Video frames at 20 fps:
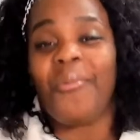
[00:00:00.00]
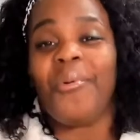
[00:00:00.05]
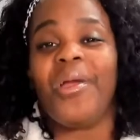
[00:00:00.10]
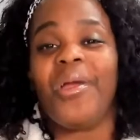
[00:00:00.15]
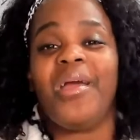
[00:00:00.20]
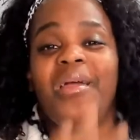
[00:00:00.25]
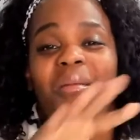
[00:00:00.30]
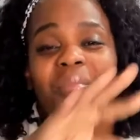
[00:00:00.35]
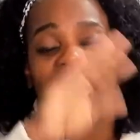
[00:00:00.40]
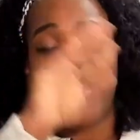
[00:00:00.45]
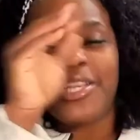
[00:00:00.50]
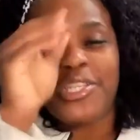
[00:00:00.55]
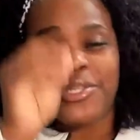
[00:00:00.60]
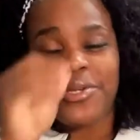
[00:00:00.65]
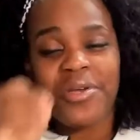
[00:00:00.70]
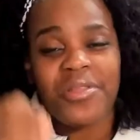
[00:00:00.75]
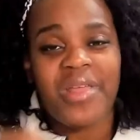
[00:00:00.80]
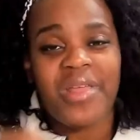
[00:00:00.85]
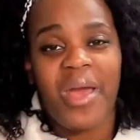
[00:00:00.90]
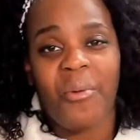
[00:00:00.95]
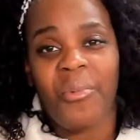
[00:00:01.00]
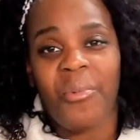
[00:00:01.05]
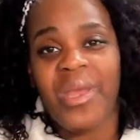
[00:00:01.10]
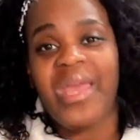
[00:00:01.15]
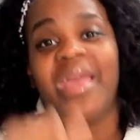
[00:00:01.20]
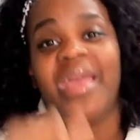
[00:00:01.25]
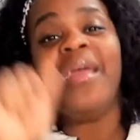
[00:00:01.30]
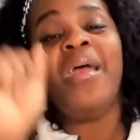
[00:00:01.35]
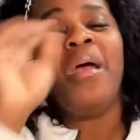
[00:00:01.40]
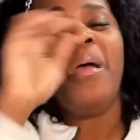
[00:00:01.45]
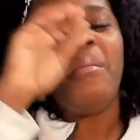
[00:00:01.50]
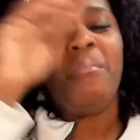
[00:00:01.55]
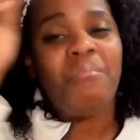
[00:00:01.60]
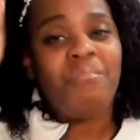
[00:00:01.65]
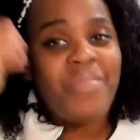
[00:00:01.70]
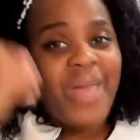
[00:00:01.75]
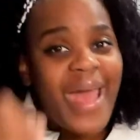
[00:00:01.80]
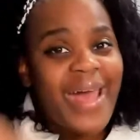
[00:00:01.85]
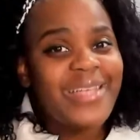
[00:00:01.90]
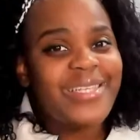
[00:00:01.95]
We're going to make sure that we
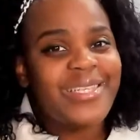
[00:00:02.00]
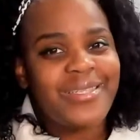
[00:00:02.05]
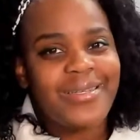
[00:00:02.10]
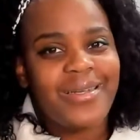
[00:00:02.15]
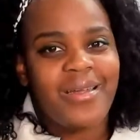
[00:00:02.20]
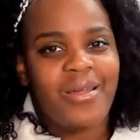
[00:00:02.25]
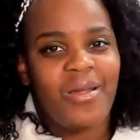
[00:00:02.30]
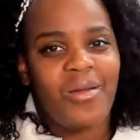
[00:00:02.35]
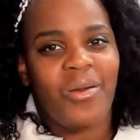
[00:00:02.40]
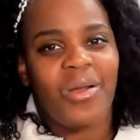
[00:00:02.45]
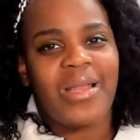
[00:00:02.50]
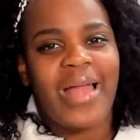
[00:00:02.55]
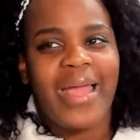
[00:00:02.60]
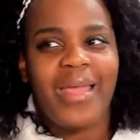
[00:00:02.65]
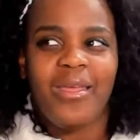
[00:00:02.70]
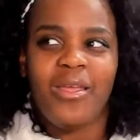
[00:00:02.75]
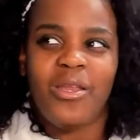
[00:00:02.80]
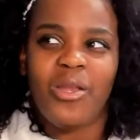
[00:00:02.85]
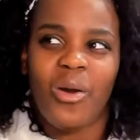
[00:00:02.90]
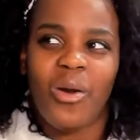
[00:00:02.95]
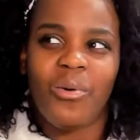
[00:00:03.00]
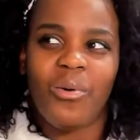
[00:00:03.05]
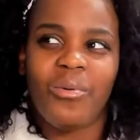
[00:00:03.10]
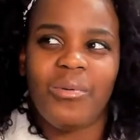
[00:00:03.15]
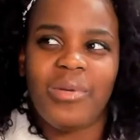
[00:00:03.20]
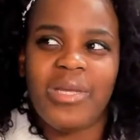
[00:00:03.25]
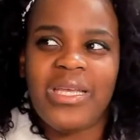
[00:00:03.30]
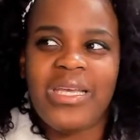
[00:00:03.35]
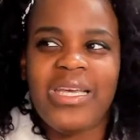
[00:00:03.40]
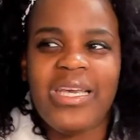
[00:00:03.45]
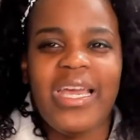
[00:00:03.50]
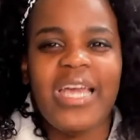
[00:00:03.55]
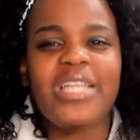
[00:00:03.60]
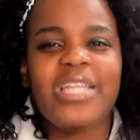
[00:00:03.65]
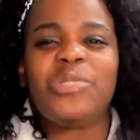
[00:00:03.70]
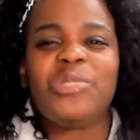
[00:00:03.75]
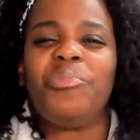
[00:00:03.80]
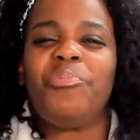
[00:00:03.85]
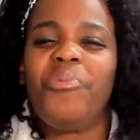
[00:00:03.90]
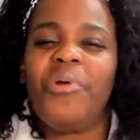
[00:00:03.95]
master, or get
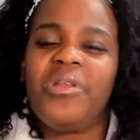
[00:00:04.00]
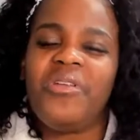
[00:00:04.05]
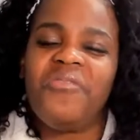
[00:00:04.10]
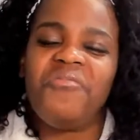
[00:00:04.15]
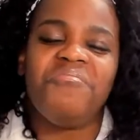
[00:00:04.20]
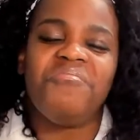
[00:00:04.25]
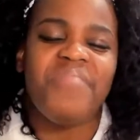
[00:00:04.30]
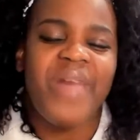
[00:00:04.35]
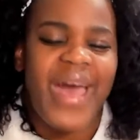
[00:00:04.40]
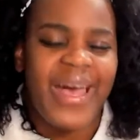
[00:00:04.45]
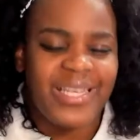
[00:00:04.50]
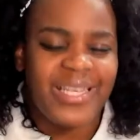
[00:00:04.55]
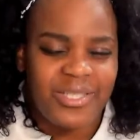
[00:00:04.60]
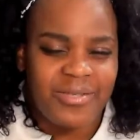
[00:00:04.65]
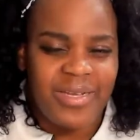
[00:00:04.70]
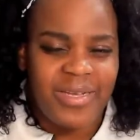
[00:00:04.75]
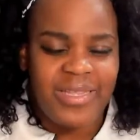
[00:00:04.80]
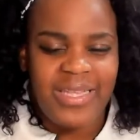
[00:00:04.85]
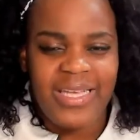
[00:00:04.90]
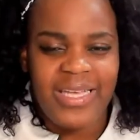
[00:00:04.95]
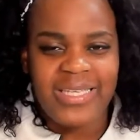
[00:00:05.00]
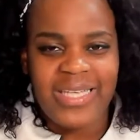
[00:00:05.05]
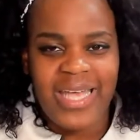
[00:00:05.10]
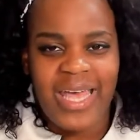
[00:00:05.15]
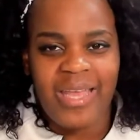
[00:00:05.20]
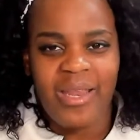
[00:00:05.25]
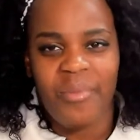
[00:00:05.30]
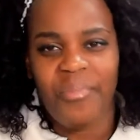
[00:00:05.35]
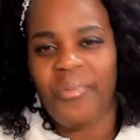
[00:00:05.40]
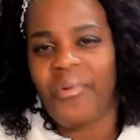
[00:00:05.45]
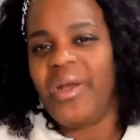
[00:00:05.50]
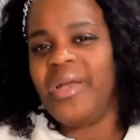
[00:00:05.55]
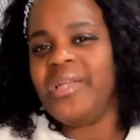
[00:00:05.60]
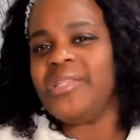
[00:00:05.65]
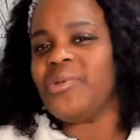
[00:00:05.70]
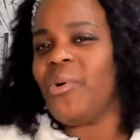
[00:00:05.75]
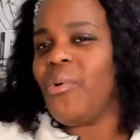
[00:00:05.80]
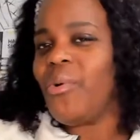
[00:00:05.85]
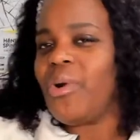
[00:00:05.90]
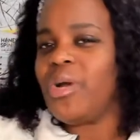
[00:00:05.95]
to a point of mastering these edit points,
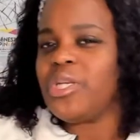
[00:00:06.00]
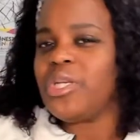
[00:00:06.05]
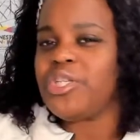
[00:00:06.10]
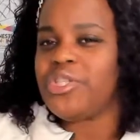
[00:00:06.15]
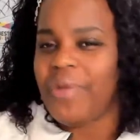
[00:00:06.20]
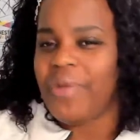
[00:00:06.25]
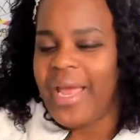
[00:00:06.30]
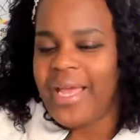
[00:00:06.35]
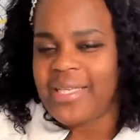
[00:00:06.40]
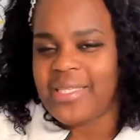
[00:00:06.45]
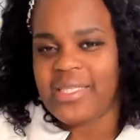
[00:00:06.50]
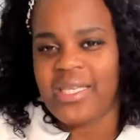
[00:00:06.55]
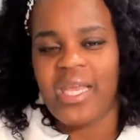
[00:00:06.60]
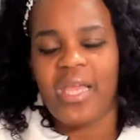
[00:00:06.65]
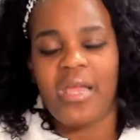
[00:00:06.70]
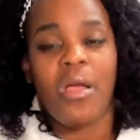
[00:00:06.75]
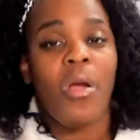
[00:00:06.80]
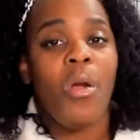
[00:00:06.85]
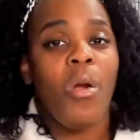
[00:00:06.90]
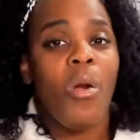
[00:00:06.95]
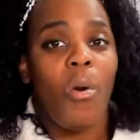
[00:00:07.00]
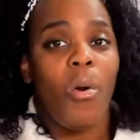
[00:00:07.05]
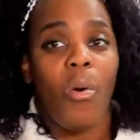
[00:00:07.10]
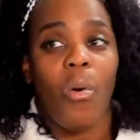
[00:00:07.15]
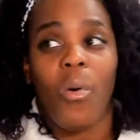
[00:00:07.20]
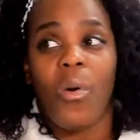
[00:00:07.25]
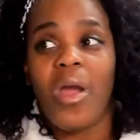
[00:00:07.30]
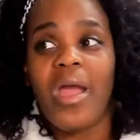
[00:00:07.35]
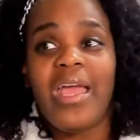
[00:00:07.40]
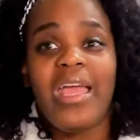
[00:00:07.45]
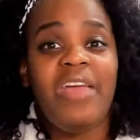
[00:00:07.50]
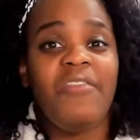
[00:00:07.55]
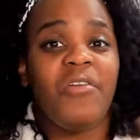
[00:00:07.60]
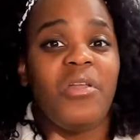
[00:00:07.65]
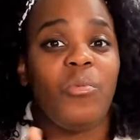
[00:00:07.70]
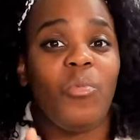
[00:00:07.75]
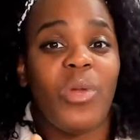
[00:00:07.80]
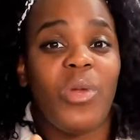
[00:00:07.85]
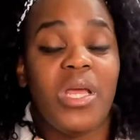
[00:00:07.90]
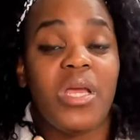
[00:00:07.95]
or tracing, or
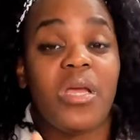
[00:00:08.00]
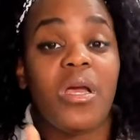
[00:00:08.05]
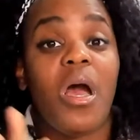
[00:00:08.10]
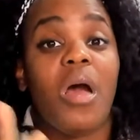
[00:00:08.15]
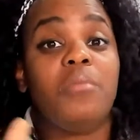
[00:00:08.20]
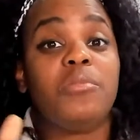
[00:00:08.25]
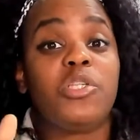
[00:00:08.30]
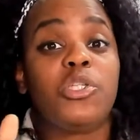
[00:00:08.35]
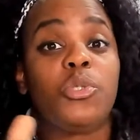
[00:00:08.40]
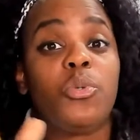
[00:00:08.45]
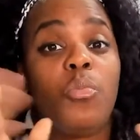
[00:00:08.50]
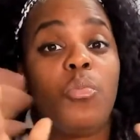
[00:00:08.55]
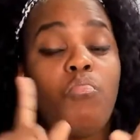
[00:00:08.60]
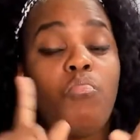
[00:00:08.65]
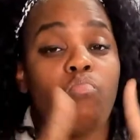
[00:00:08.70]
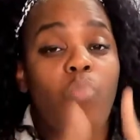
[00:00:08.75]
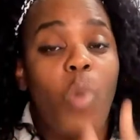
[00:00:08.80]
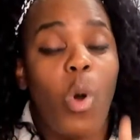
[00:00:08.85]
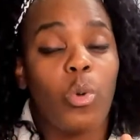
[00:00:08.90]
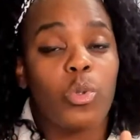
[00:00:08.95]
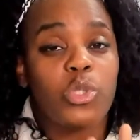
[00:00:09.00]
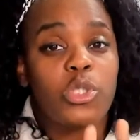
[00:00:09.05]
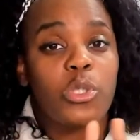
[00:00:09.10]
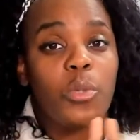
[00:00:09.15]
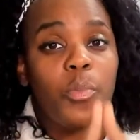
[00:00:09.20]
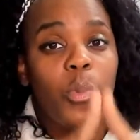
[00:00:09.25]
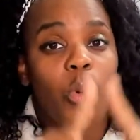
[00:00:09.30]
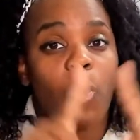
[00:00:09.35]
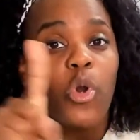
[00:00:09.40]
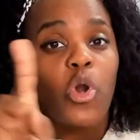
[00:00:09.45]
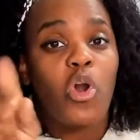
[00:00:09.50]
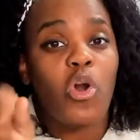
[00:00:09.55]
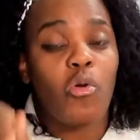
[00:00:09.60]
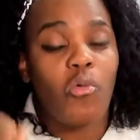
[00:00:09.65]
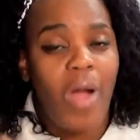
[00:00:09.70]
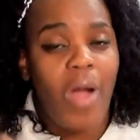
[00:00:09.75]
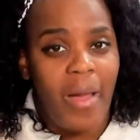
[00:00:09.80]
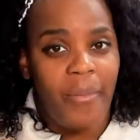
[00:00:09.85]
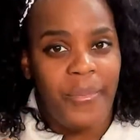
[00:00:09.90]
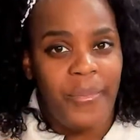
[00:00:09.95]
even when it comes to multiple
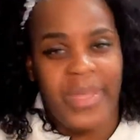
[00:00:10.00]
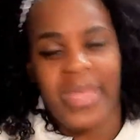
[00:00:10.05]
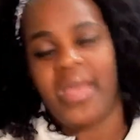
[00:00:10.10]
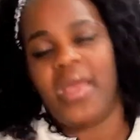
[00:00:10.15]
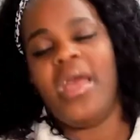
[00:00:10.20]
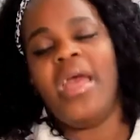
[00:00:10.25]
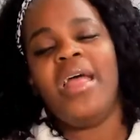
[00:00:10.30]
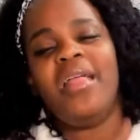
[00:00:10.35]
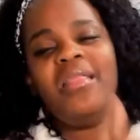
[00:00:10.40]
cropping.